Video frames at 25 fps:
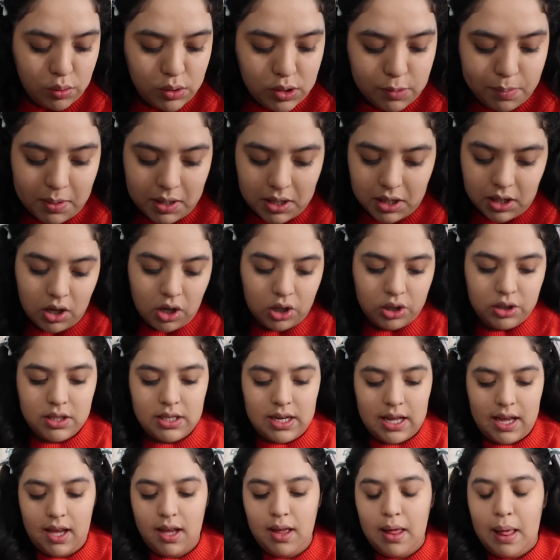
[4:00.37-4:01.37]
depending on the
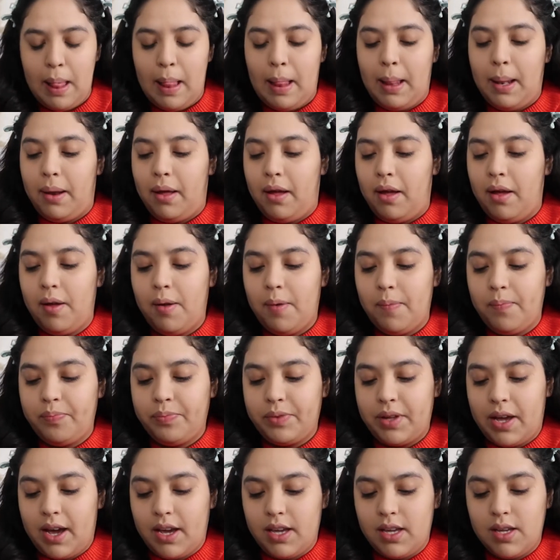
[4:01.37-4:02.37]
day.
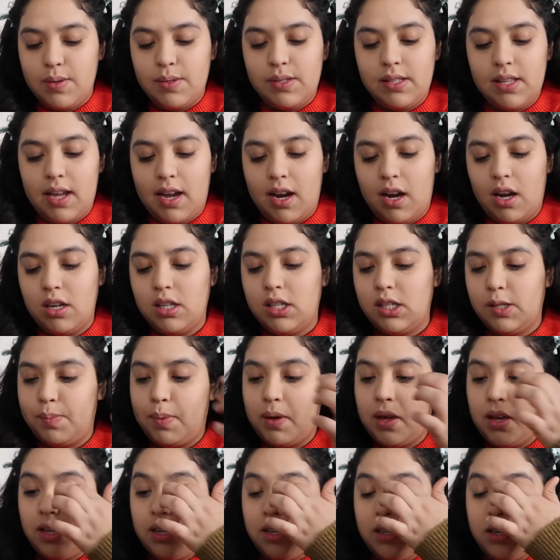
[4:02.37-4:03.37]
I use the
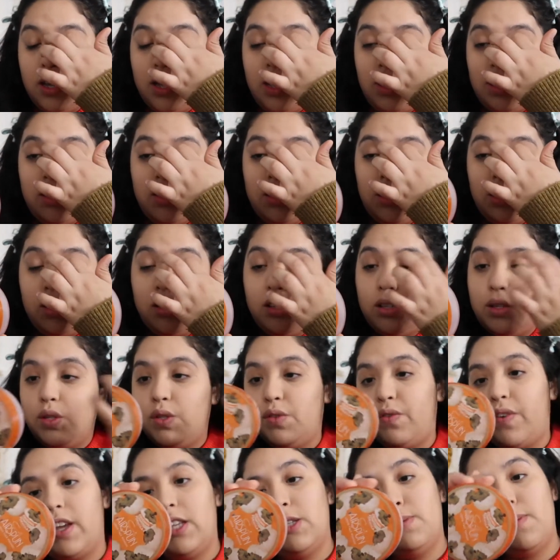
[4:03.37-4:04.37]
Airspun, the loose
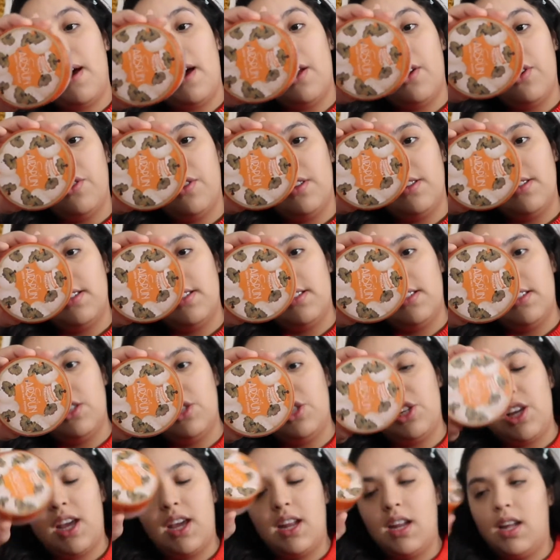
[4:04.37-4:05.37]
face powder. This is the
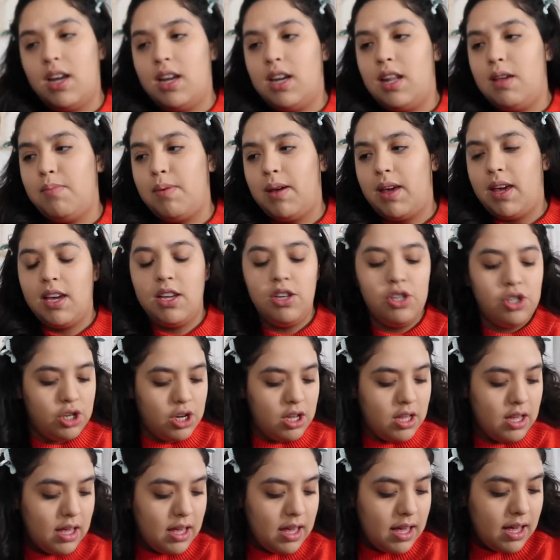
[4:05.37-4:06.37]
shade Honey Beige,
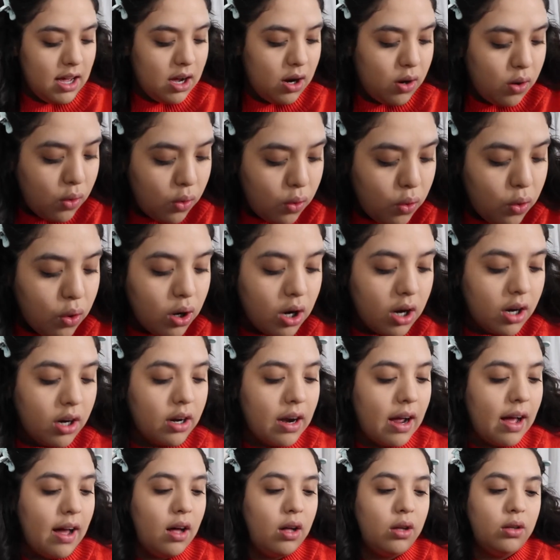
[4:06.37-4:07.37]

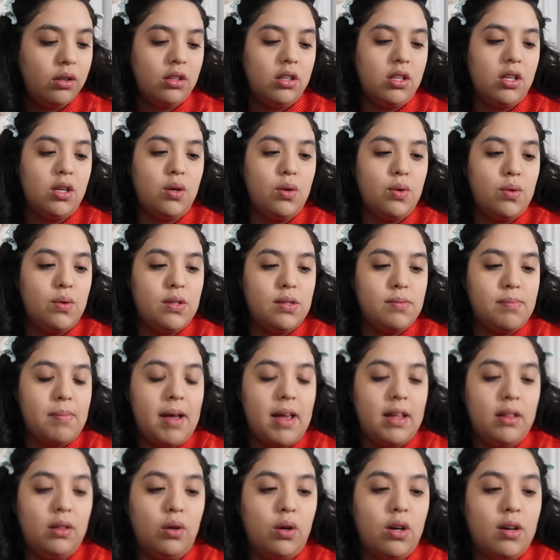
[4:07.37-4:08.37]
or I'll use
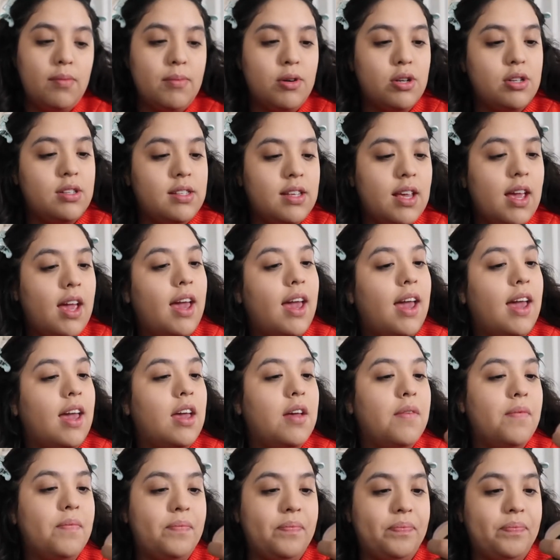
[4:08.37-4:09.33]
my Laura Mercier